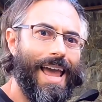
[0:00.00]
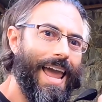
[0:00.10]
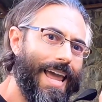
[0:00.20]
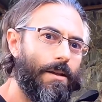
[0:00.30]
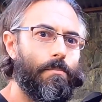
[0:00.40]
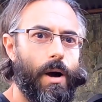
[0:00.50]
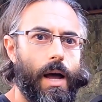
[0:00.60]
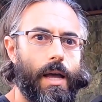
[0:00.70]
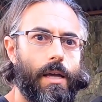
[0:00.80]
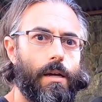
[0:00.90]
and
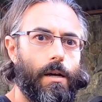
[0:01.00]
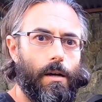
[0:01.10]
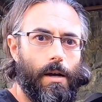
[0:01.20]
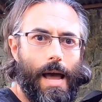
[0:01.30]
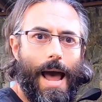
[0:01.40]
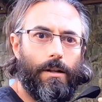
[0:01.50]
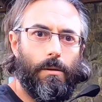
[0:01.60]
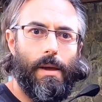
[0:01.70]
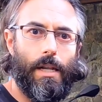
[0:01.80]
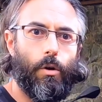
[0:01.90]
by
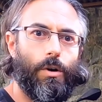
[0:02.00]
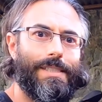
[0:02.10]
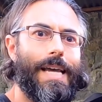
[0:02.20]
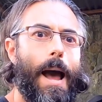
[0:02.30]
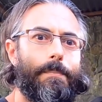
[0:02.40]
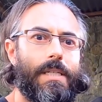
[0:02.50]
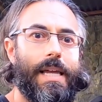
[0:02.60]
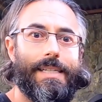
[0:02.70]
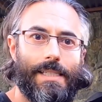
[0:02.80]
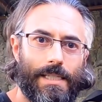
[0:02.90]
acclimating or
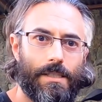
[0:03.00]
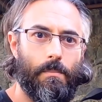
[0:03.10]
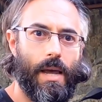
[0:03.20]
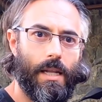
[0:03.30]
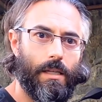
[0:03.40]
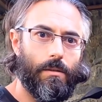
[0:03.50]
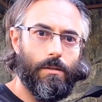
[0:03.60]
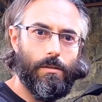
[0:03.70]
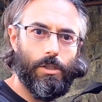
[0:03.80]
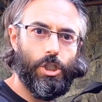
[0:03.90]
adapting, anticipating
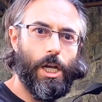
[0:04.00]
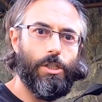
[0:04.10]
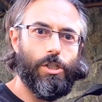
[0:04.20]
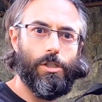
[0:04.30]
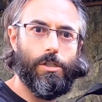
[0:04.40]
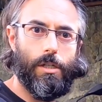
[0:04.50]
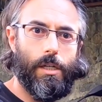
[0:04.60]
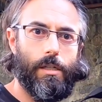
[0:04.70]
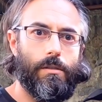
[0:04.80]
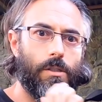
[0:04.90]
the changes
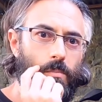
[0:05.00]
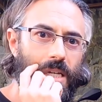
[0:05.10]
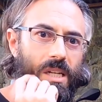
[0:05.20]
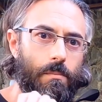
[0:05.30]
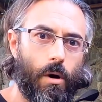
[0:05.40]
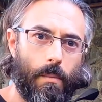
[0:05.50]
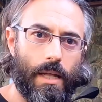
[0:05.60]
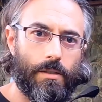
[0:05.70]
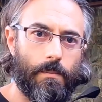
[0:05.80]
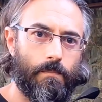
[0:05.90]
in speed and
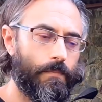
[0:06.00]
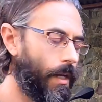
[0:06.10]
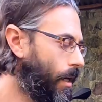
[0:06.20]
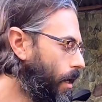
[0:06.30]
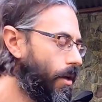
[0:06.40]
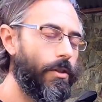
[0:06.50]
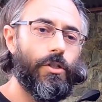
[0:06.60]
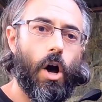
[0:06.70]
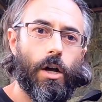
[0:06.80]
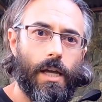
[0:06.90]
momentum. The
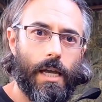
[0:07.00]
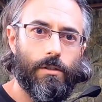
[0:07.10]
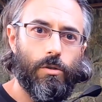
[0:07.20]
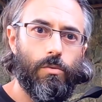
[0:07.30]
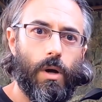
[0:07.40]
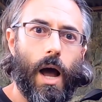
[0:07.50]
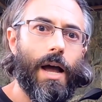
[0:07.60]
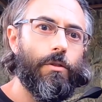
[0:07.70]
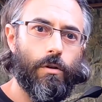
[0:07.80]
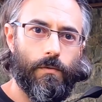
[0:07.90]
dog can't do
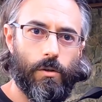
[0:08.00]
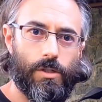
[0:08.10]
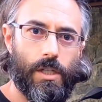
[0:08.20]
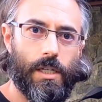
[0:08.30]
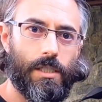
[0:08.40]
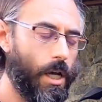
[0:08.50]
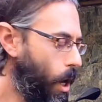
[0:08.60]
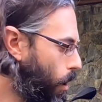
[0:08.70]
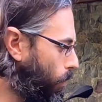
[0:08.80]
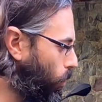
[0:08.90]
either of those things.
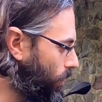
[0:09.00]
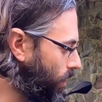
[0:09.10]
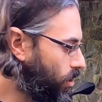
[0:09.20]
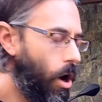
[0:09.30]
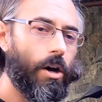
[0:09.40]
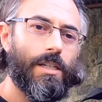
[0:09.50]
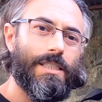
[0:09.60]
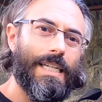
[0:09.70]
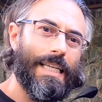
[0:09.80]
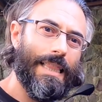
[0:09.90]
But when the dog
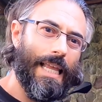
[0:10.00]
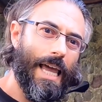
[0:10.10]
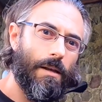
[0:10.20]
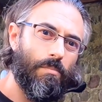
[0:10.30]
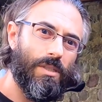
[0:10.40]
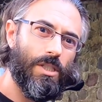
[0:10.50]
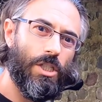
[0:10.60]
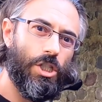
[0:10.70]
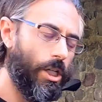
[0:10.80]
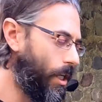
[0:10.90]
is in a laying
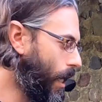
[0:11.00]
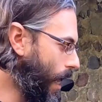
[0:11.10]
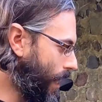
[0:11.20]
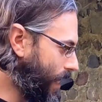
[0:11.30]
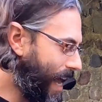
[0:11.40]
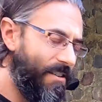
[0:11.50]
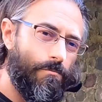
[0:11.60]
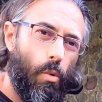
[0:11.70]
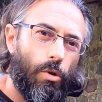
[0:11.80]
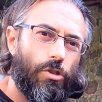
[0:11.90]
position, they have
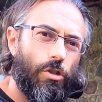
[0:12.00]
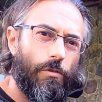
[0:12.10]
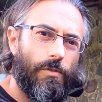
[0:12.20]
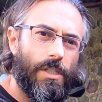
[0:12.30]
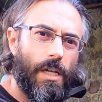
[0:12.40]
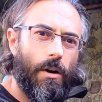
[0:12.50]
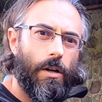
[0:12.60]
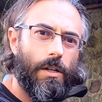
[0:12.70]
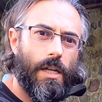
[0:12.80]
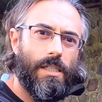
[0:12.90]
more surface
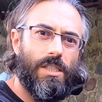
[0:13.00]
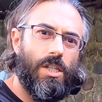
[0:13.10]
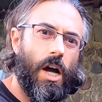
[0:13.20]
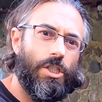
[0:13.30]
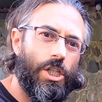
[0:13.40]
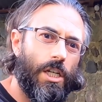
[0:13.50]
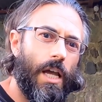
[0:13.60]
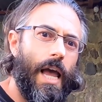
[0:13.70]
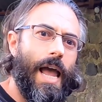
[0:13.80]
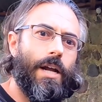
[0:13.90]
area that is touching
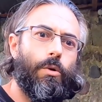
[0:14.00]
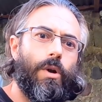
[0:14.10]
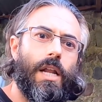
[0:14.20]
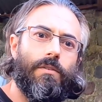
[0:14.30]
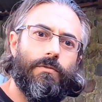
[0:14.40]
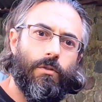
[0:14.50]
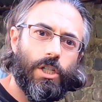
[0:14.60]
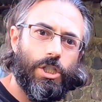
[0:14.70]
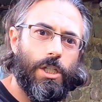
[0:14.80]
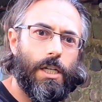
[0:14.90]
and creating
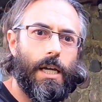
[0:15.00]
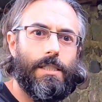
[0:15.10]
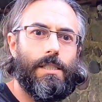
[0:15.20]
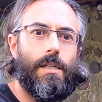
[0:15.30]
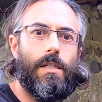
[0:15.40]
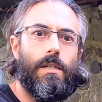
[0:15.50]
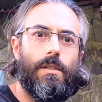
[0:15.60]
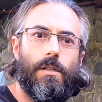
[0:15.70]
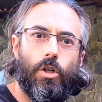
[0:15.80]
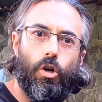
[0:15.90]
friction against
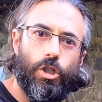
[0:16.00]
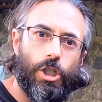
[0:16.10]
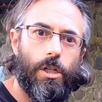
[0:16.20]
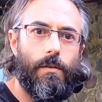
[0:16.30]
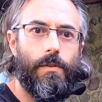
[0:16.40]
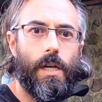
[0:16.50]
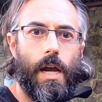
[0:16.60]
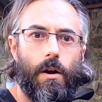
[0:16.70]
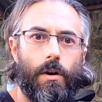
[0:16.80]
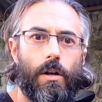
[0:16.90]
the cushion of the
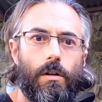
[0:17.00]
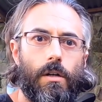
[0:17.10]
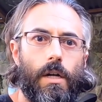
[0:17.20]
carrier.